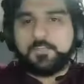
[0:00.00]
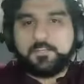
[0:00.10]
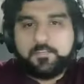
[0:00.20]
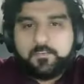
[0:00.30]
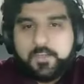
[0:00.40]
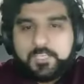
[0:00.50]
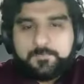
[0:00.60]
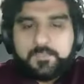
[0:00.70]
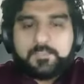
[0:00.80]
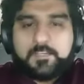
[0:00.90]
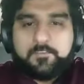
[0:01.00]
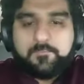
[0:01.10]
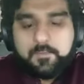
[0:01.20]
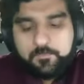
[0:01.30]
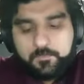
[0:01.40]
Another aspect that I
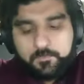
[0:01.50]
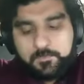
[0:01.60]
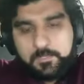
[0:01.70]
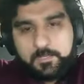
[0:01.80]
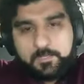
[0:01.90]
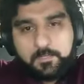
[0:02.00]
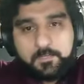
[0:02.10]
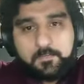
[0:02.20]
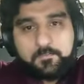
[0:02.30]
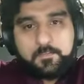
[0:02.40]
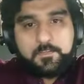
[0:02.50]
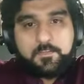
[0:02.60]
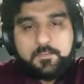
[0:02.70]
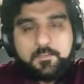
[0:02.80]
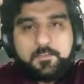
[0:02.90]
found too is that
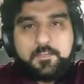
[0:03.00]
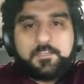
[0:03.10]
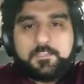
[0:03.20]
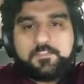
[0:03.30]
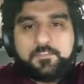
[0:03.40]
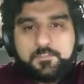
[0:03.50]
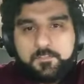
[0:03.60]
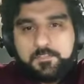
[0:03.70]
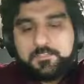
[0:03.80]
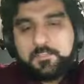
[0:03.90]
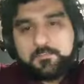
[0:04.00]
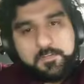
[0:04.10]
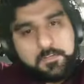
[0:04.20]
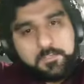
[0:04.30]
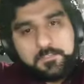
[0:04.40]
in addition to these
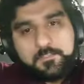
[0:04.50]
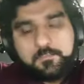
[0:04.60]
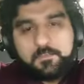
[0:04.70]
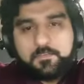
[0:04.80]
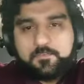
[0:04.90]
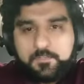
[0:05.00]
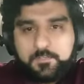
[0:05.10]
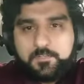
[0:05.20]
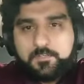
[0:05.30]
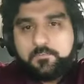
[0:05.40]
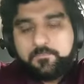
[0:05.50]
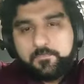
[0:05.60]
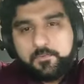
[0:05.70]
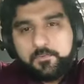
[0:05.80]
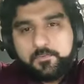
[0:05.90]
ingredients, sugar,
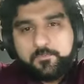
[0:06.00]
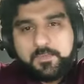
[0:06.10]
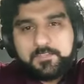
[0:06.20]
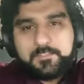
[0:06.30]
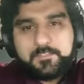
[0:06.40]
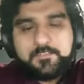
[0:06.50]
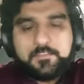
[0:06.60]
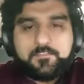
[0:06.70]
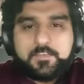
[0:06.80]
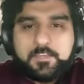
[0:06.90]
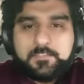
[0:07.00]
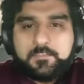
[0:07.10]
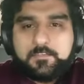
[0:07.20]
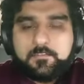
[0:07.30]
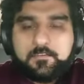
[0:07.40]
fruit, pectin, citric
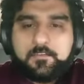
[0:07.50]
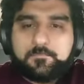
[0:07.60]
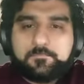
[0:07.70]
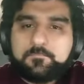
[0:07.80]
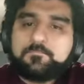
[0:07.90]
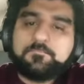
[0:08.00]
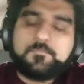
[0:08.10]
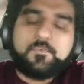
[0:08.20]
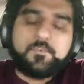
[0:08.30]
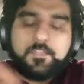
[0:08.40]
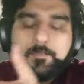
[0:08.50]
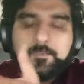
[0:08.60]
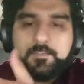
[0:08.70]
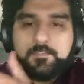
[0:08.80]
acid, or lemon